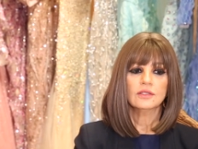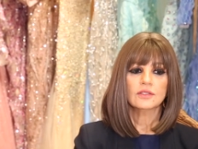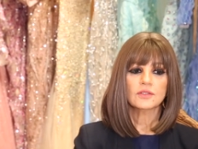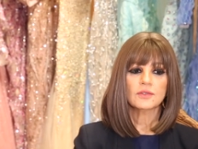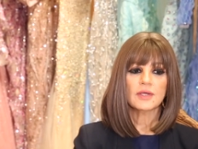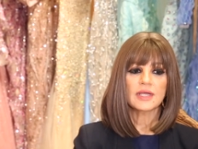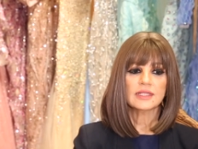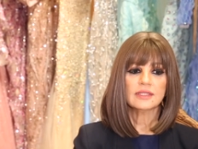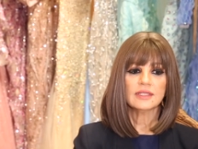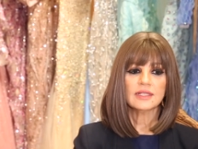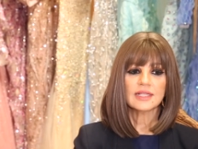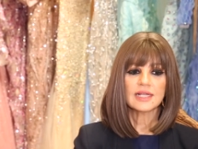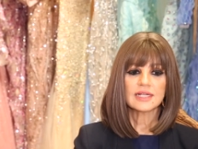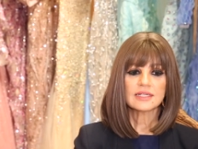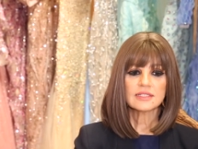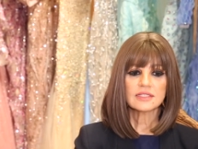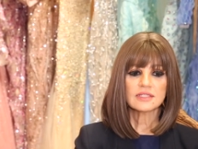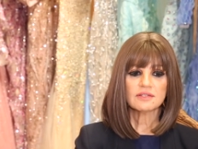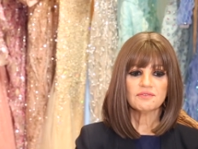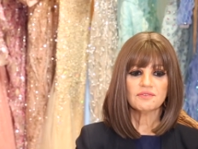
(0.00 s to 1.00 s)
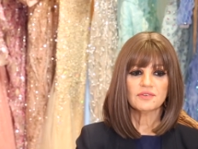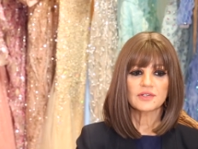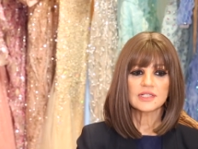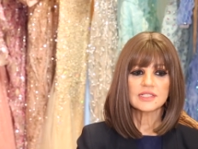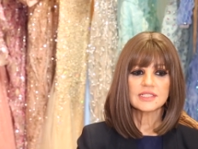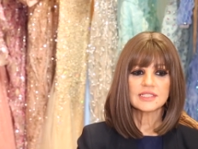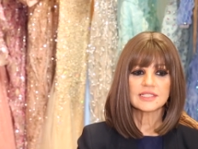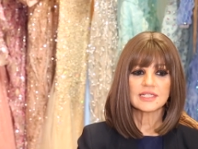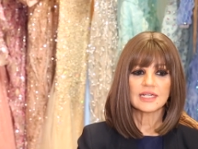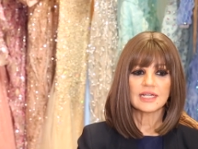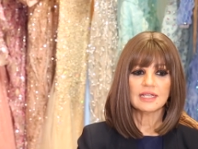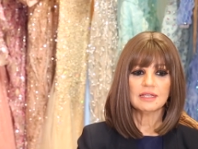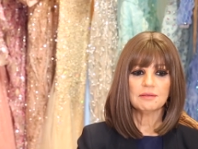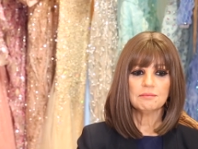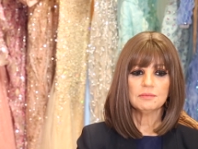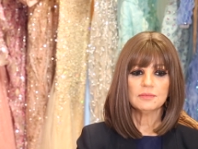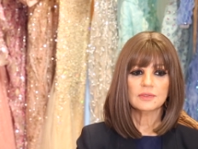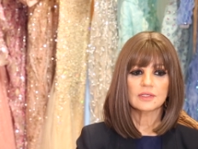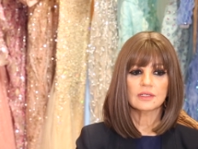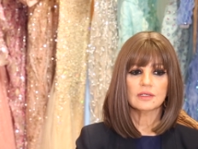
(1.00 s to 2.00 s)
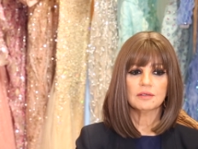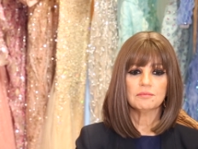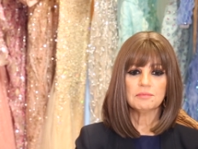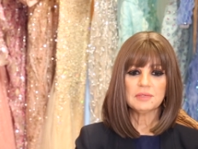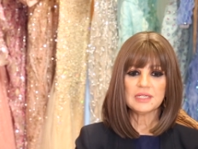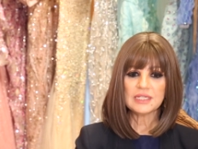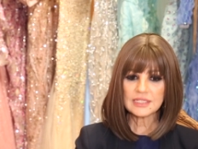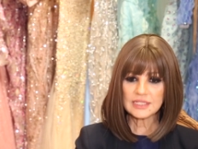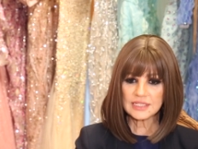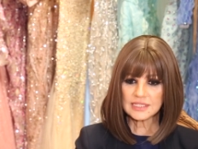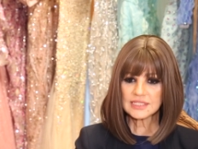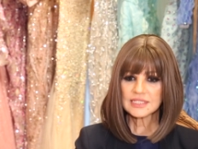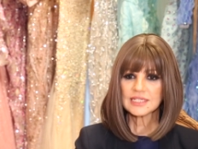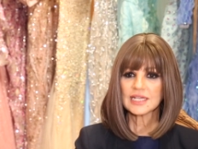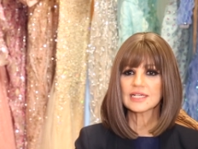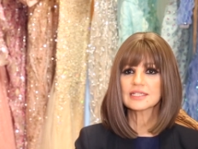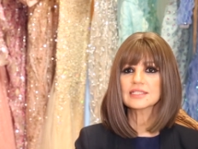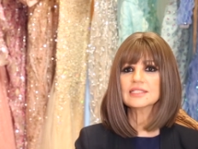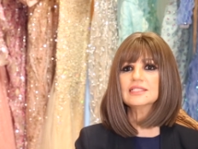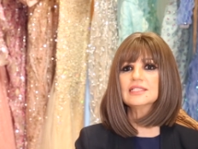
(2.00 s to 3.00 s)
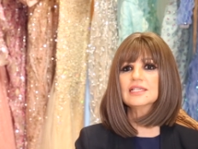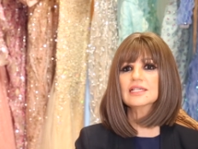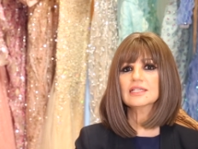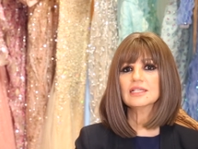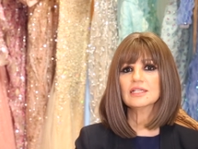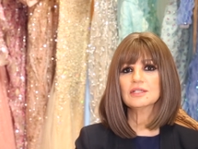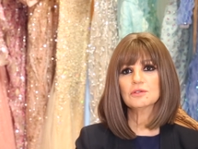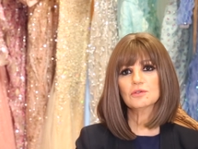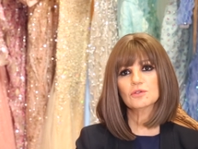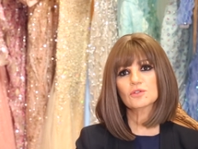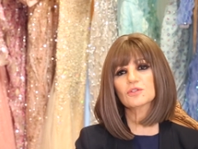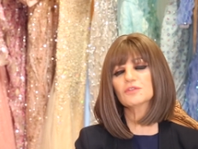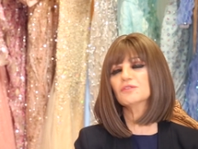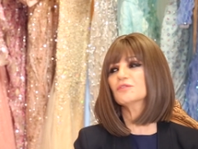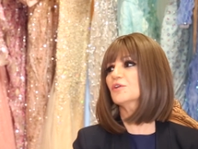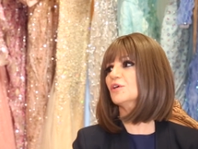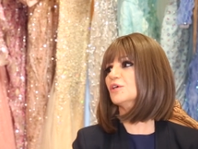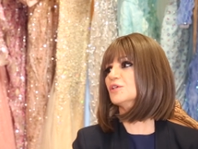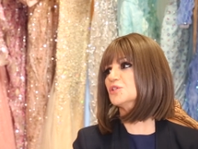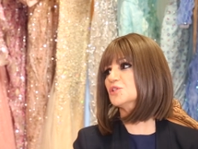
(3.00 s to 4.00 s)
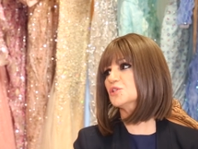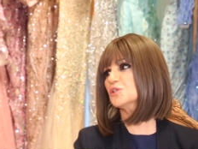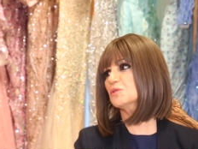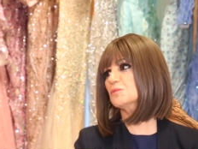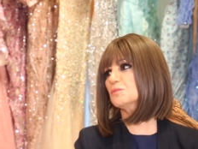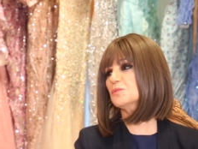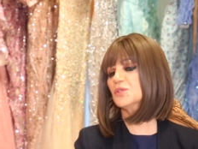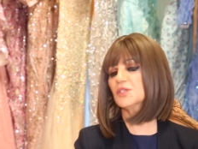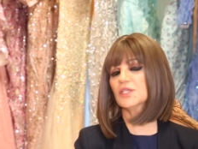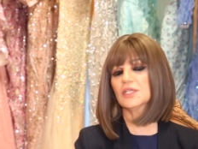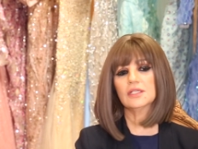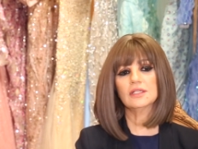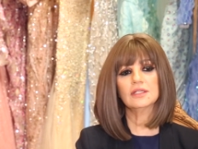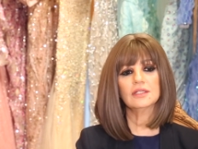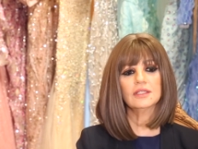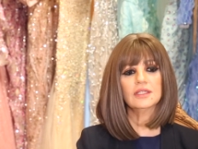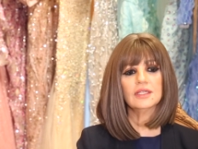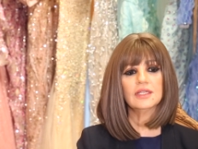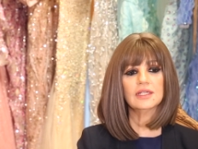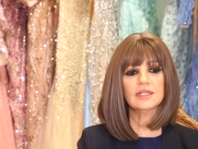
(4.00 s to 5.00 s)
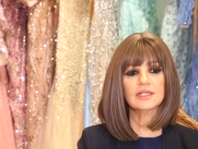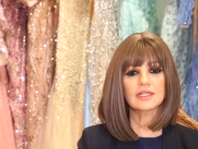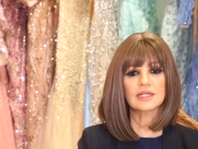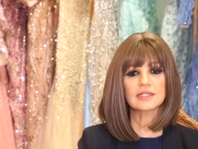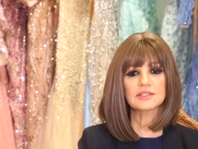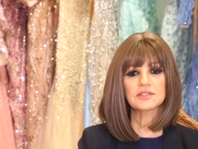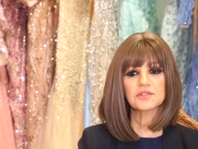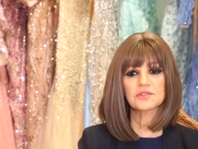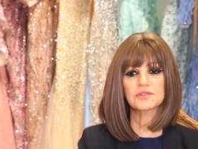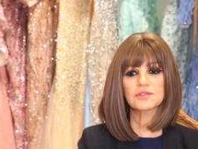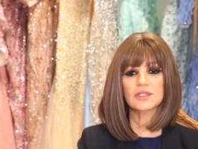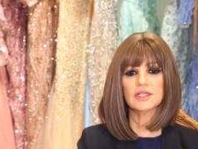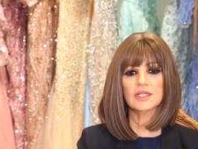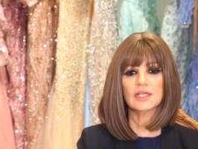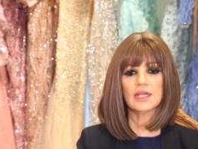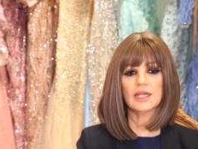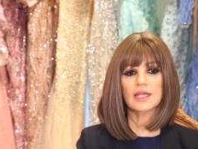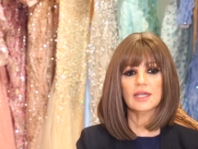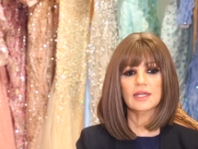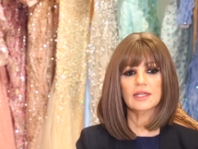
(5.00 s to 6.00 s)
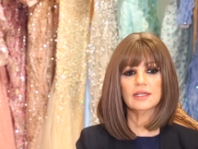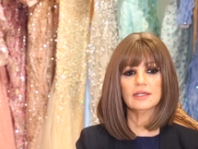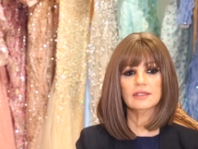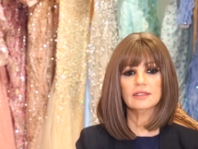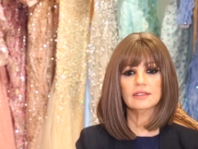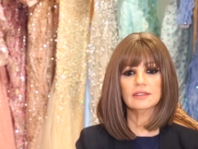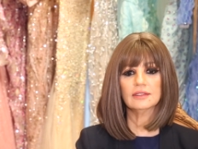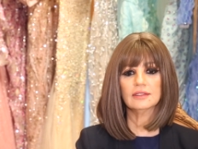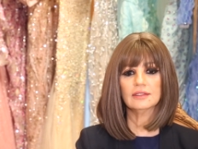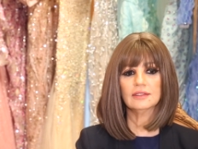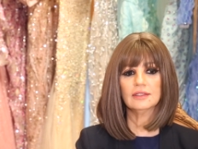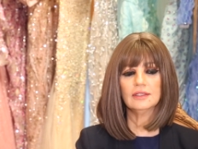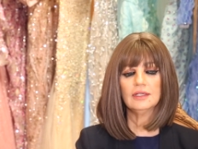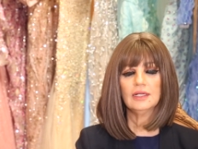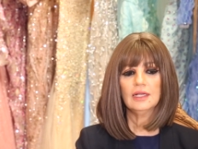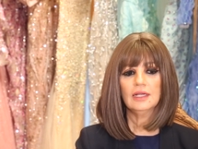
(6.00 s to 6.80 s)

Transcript: So, I think that is the first time uh, media started taking note of costumes in the industry, and uh,